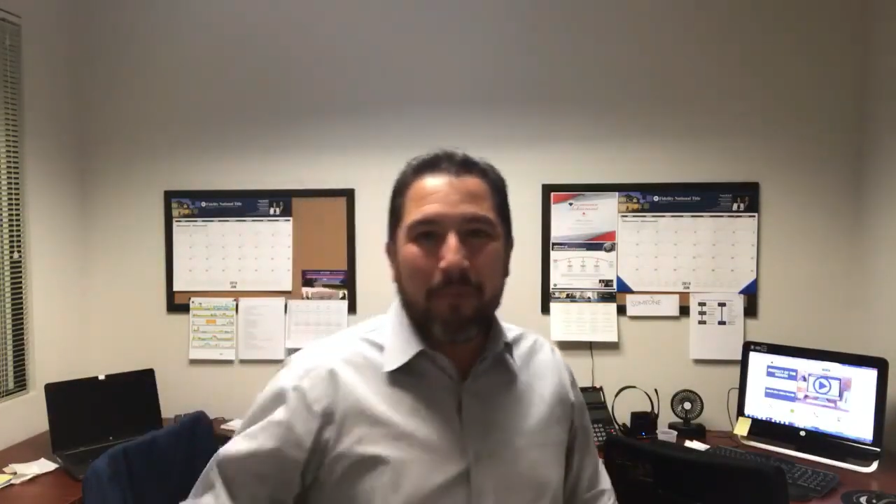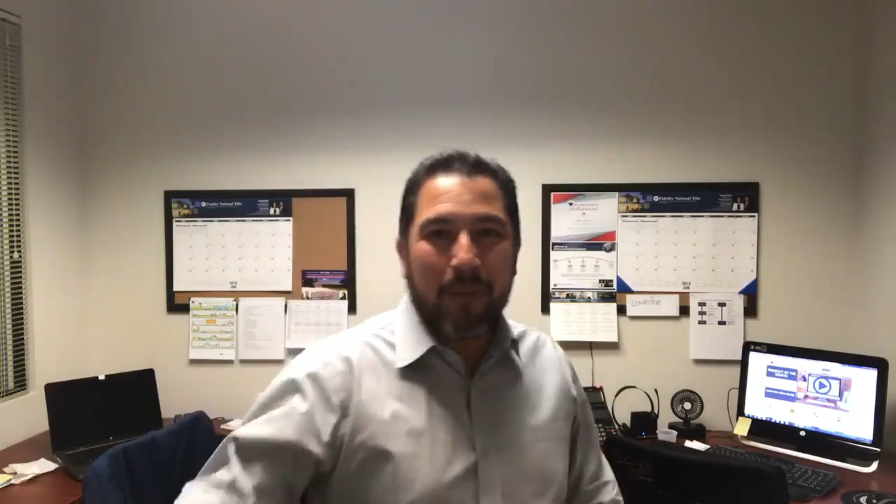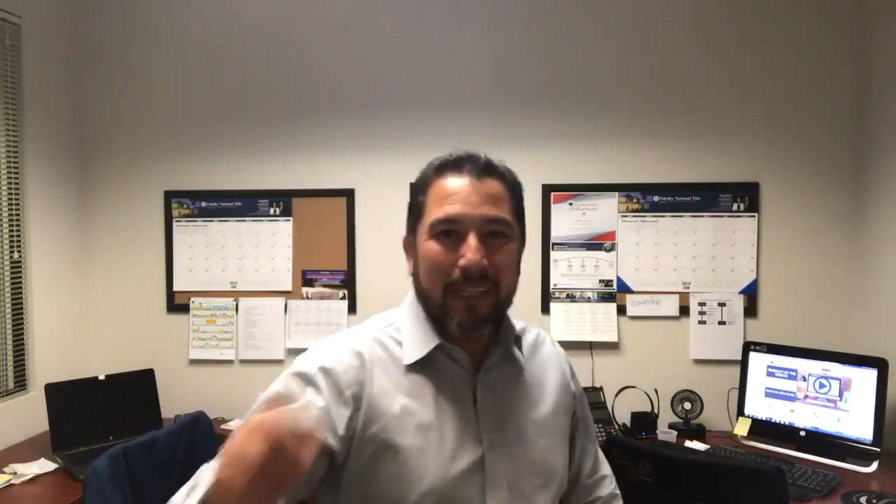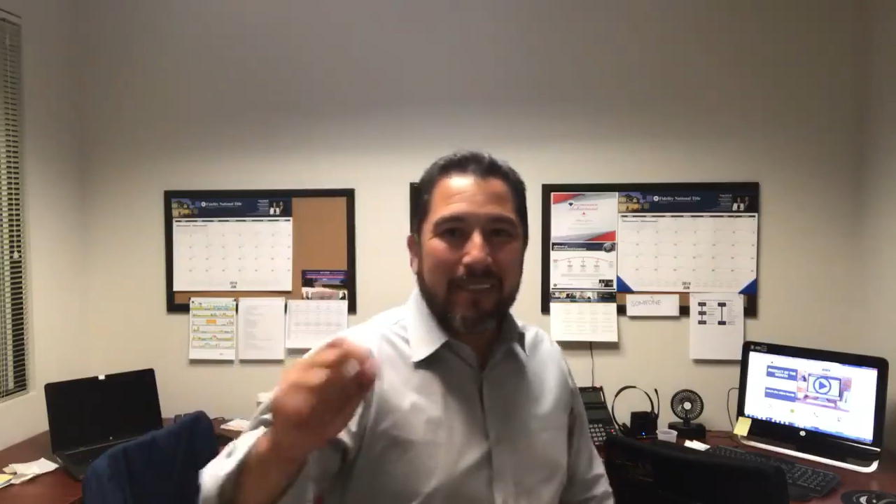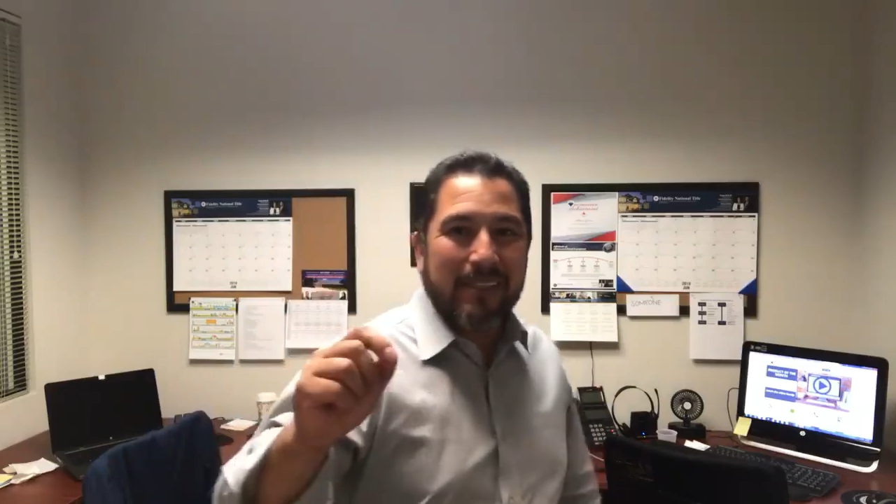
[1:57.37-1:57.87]

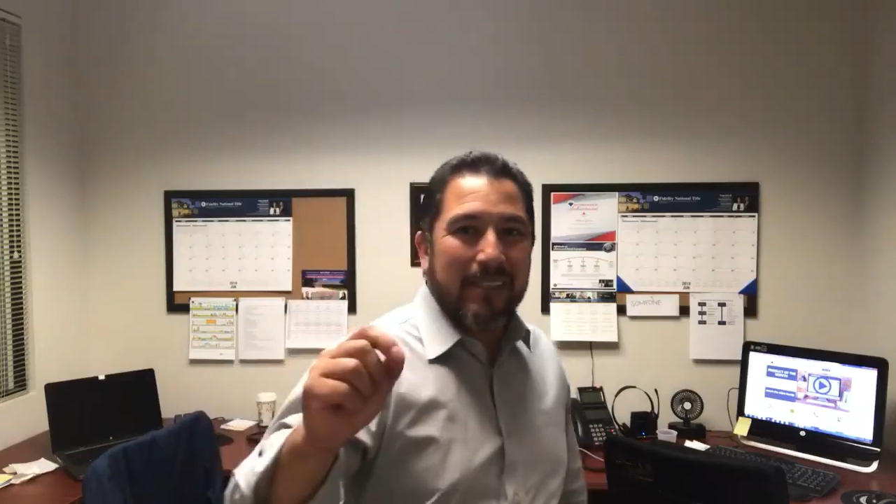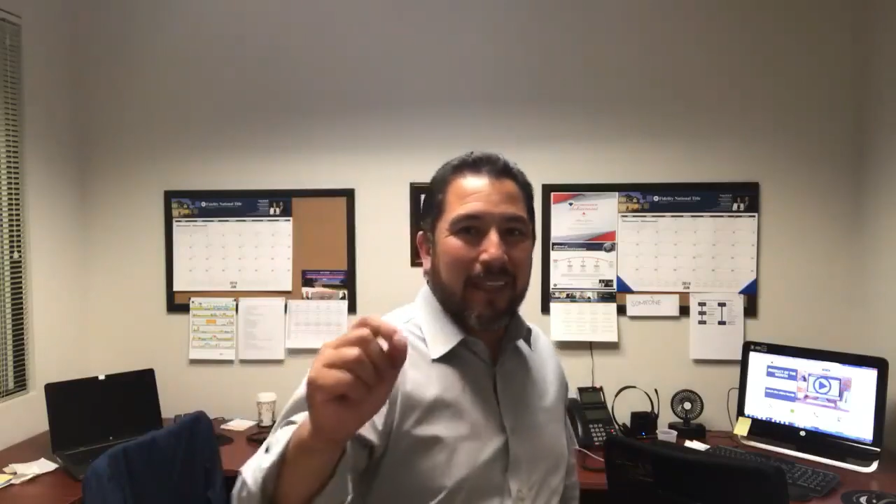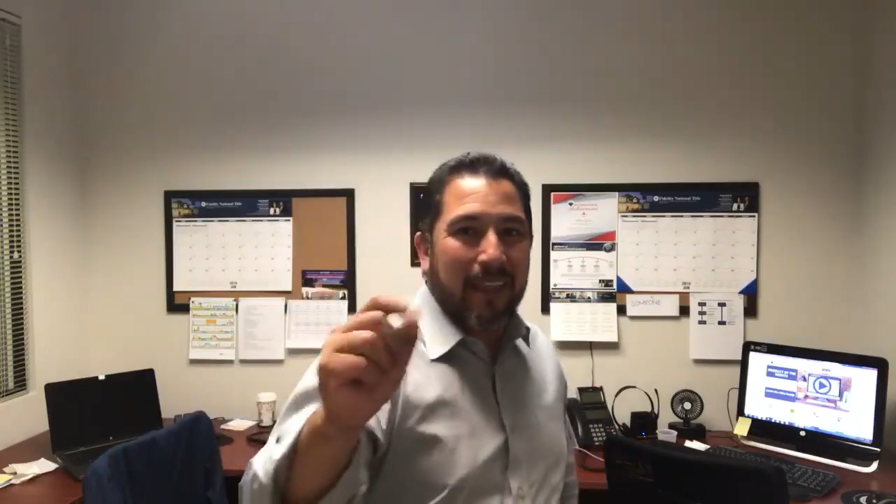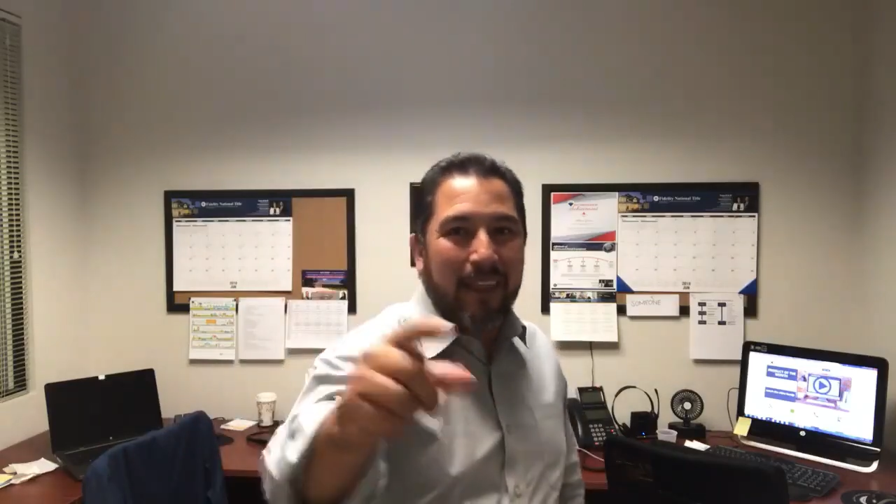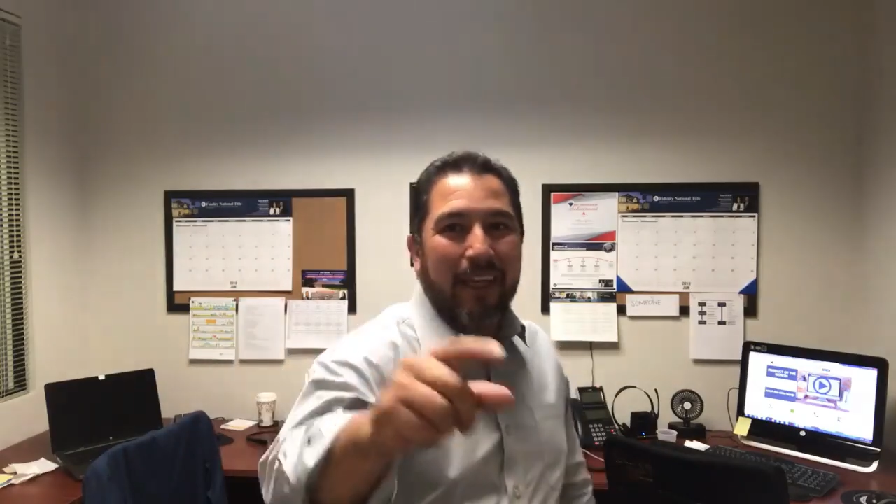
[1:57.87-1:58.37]
but it's
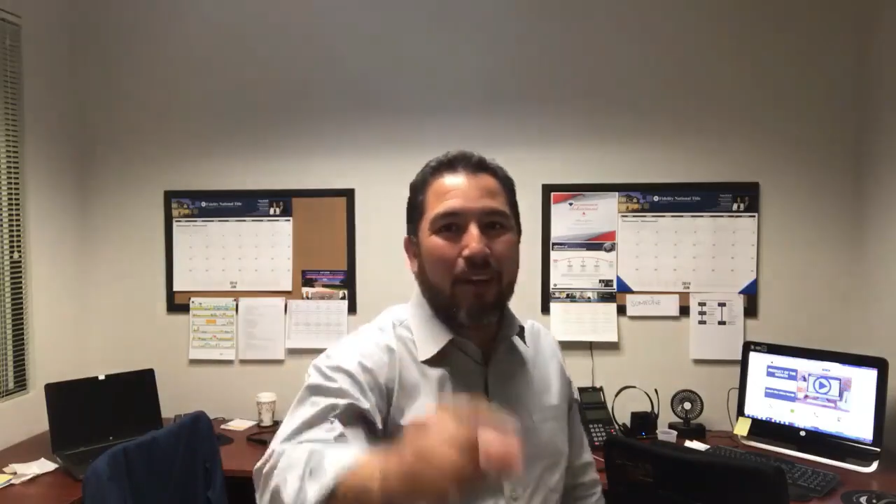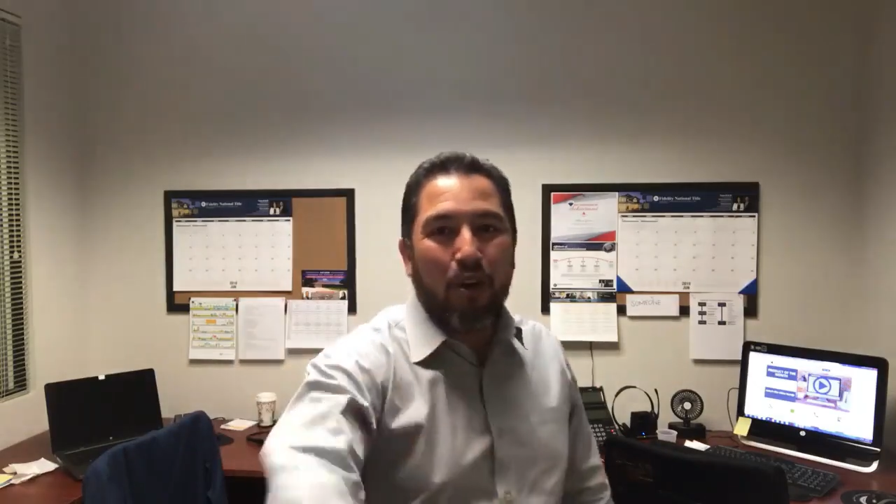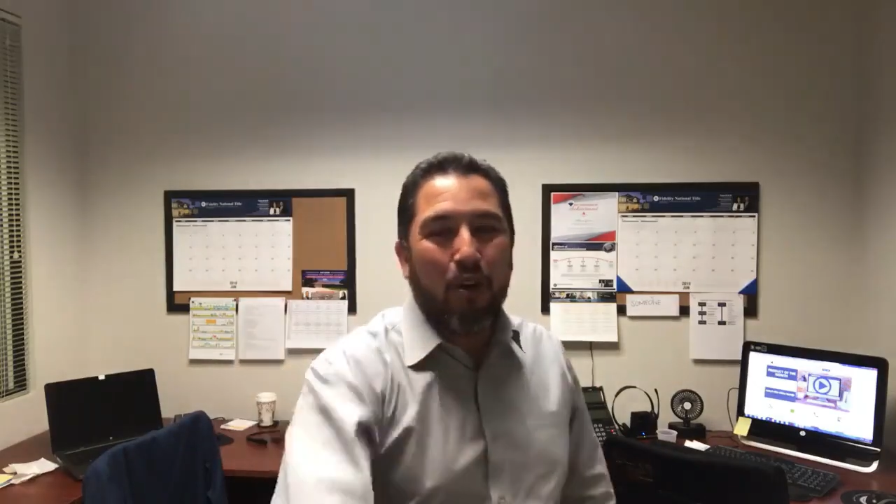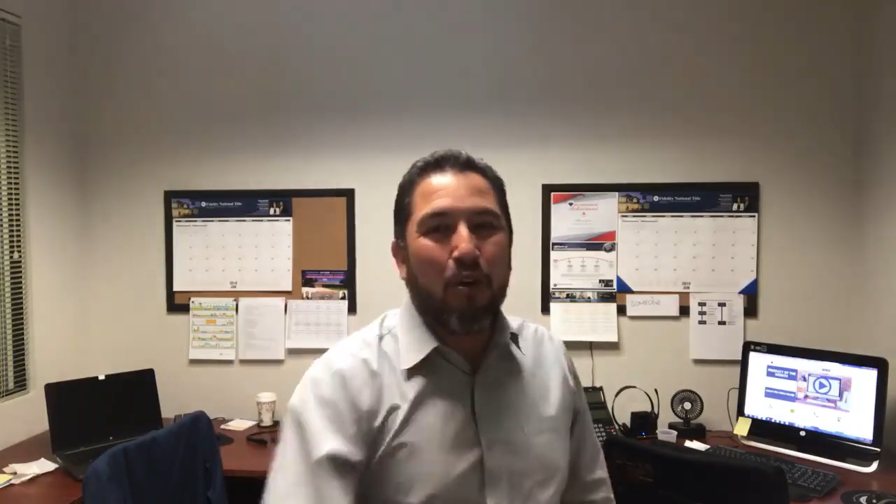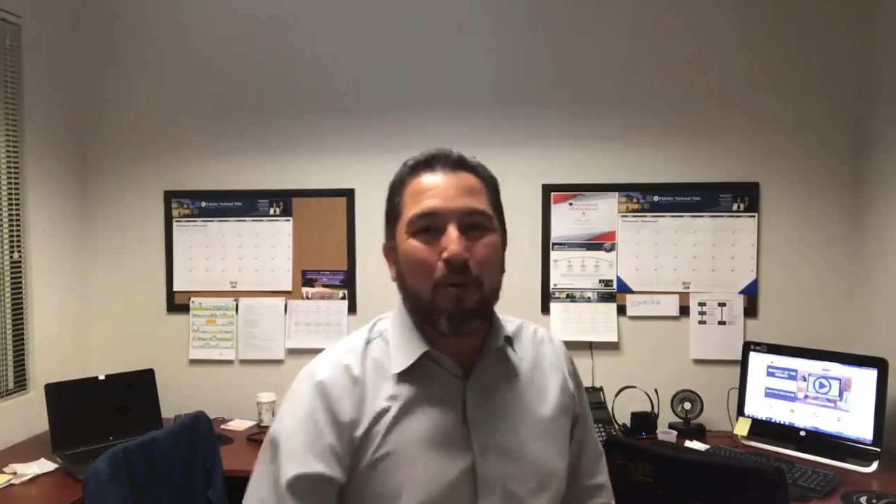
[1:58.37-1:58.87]
their
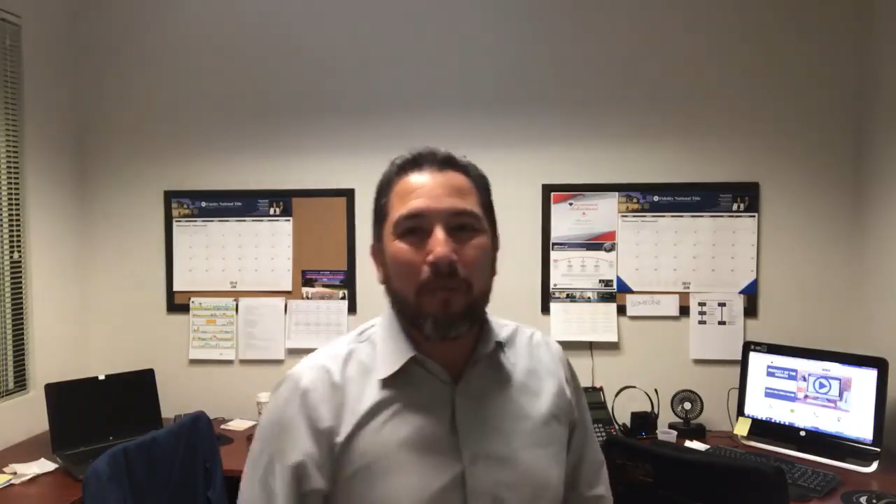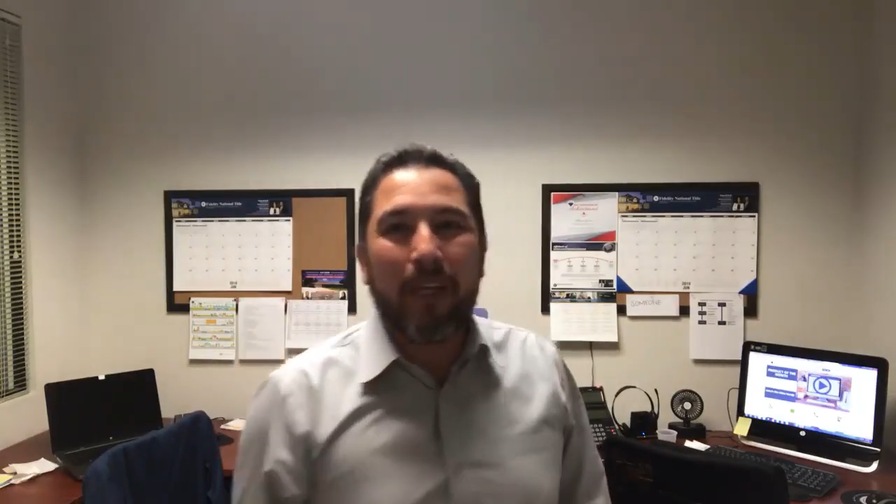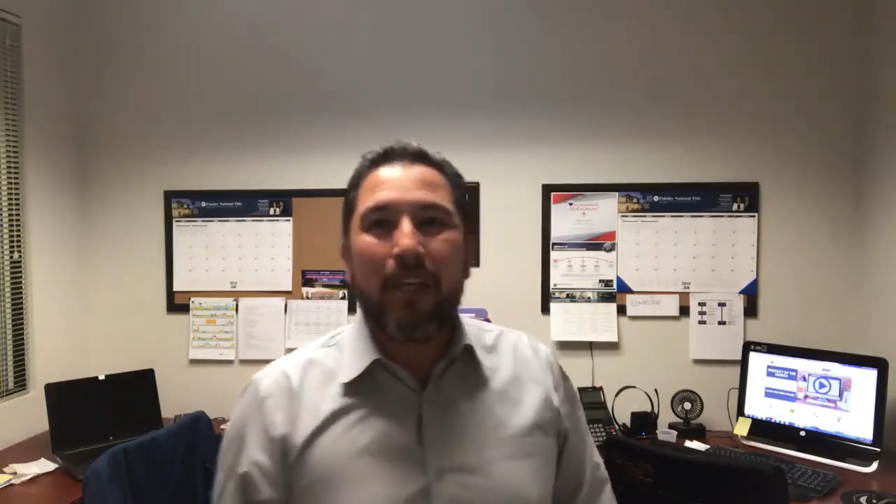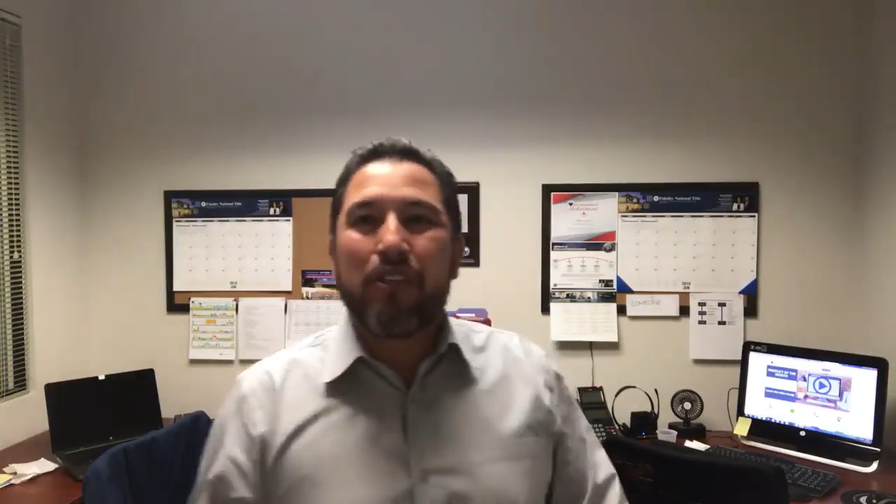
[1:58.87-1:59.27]
home.